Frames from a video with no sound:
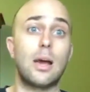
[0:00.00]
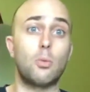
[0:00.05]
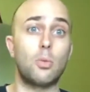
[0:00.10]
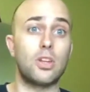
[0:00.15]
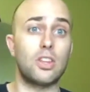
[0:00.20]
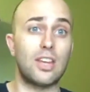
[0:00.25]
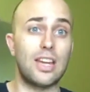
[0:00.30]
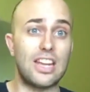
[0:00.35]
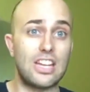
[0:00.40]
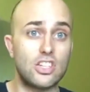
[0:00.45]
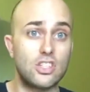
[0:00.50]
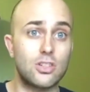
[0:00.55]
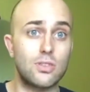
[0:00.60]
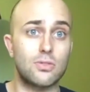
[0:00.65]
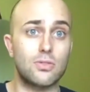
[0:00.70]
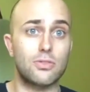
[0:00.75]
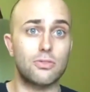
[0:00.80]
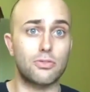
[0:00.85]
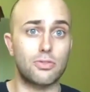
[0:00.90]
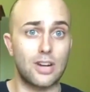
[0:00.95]
and with each
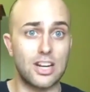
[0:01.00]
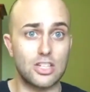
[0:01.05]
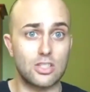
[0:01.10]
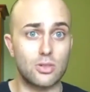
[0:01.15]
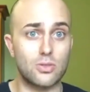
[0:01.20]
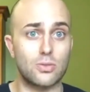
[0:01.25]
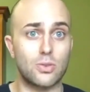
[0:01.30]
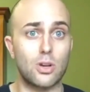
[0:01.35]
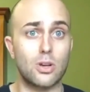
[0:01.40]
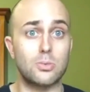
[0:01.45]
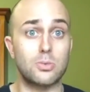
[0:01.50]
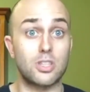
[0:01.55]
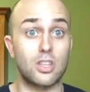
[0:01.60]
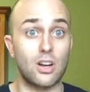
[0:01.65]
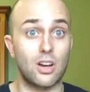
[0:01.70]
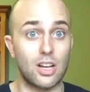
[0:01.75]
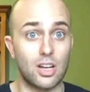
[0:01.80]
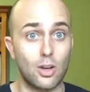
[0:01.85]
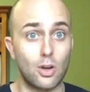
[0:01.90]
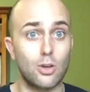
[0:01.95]
of the phrasal verbs
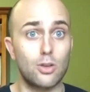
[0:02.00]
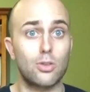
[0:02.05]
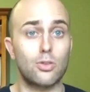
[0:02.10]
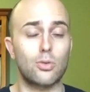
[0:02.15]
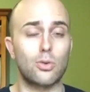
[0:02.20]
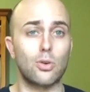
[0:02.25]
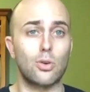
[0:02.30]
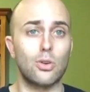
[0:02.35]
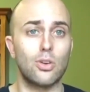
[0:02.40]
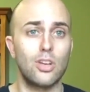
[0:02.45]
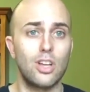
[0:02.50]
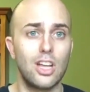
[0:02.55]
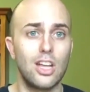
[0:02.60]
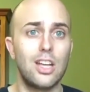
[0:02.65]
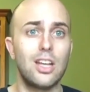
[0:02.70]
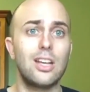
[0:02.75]
that I go through